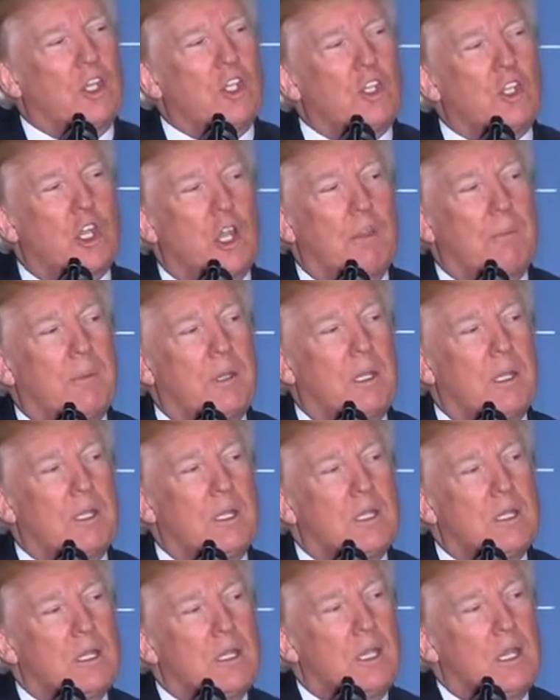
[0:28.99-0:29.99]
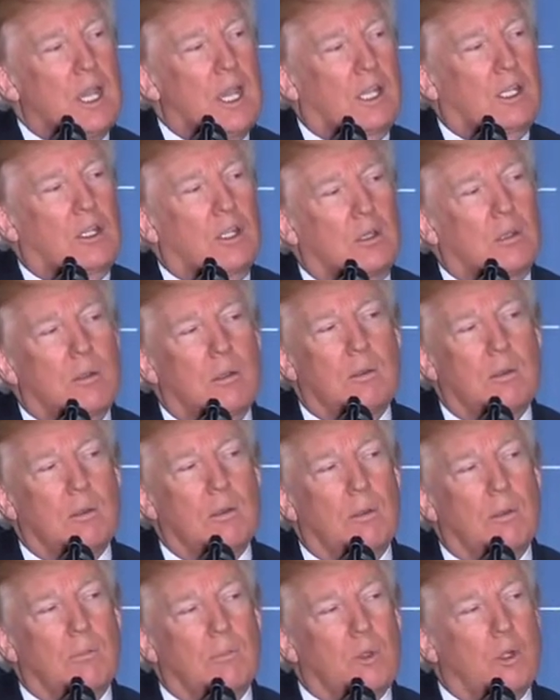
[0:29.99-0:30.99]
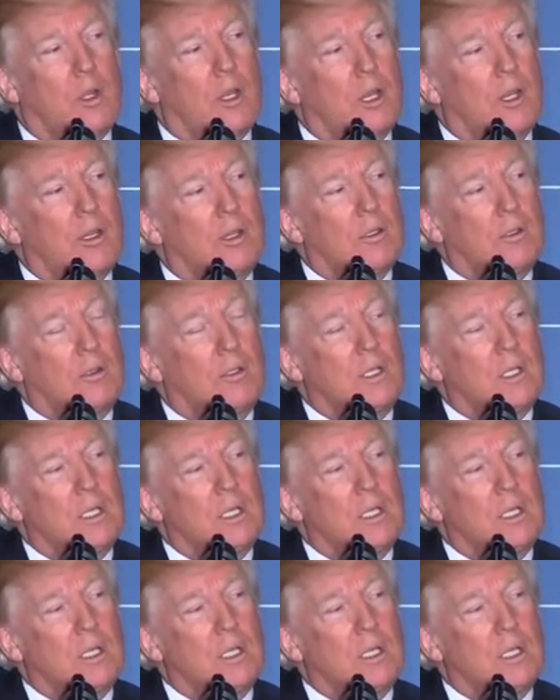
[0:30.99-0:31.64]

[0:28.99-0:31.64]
Chairman Hector Barreto